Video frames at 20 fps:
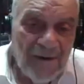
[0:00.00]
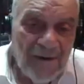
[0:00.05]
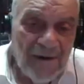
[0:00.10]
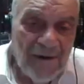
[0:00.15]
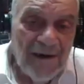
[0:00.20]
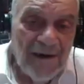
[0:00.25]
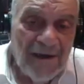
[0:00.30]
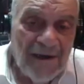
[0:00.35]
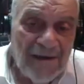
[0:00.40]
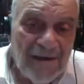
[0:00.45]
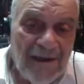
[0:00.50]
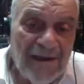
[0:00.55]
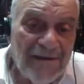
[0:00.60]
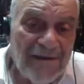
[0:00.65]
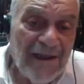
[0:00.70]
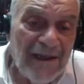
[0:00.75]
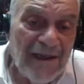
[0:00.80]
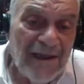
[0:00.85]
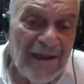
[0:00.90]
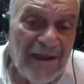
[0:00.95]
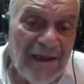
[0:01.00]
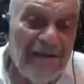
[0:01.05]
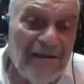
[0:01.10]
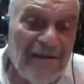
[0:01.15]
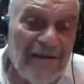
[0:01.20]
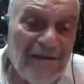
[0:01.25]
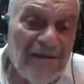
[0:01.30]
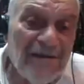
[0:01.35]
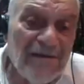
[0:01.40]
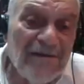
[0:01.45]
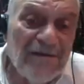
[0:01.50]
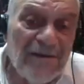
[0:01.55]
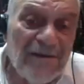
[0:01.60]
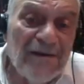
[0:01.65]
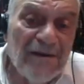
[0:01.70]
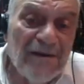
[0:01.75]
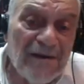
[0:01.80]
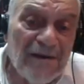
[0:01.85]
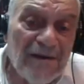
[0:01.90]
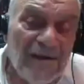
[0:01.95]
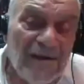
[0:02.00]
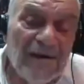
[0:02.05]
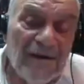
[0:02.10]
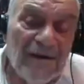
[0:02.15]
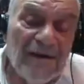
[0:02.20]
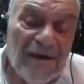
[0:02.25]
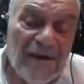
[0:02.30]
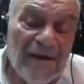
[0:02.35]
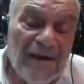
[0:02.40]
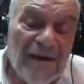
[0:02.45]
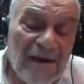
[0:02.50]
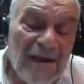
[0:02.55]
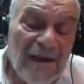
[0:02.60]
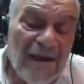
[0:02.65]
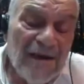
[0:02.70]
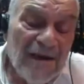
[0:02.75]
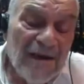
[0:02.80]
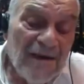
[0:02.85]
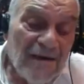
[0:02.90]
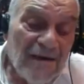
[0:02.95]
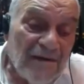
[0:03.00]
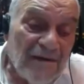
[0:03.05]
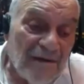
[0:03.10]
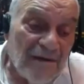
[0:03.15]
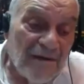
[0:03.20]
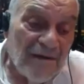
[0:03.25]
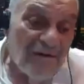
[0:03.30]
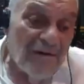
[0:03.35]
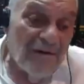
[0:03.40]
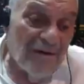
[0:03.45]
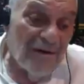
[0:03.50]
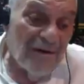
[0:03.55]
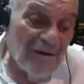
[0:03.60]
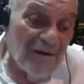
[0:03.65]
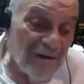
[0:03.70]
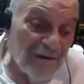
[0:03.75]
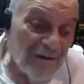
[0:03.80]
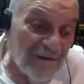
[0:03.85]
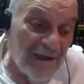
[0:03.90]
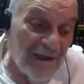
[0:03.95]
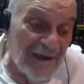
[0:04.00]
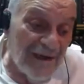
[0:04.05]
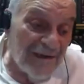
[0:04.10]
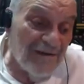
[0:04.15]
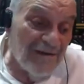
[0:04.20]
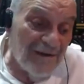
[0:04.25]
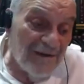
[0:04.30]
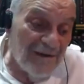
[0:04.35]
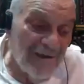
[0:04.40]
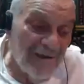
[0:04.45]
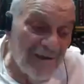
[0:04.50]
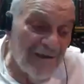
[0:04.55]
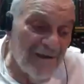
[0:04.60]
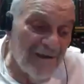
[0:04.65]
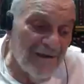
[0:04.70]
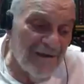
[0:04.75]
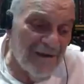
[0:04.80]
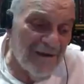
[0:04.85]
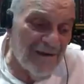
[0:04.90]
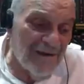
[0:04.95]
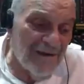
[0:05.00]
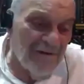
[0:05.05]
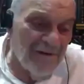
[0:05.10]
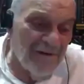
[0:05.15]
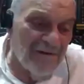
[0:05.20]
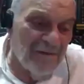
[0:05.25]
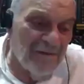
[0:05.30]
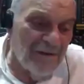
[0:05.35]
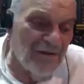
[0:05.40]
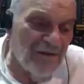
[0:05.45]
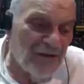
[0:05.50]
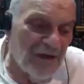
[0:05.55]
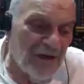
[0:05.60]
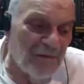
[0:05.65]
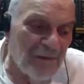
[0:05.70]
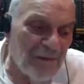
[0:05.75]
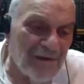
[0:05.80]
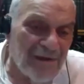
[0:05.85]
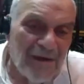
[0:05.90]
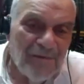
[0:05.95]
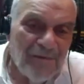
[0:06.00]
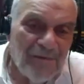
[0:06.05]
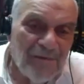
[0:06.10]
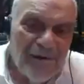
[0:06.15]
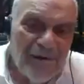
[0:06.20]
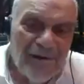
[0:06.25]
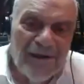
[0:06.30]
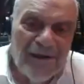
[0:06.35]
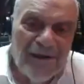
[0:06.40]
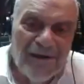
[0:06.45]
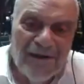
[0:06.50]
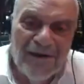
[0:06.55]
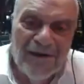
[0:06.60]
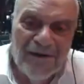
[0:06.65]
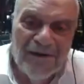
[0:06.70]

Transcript: And that is, so all of that, has been jumbled up a little here.